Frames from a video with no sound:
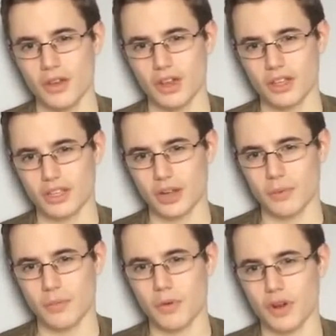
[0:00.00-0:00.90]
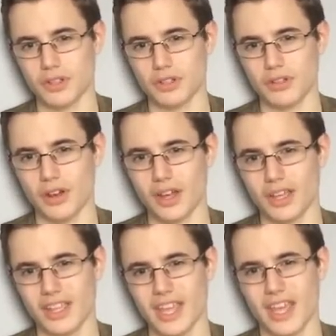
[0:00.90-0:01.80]
A couple more I do like.
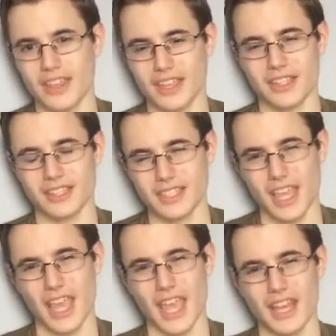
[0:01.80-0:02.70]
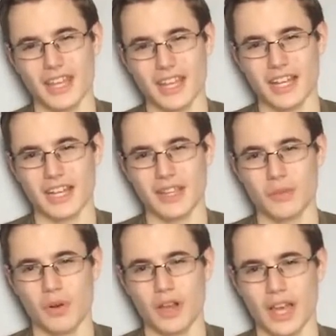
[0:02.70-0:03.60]
Yeah, they technically,
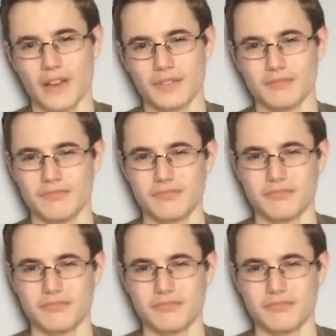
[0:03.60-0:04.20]
why I haven't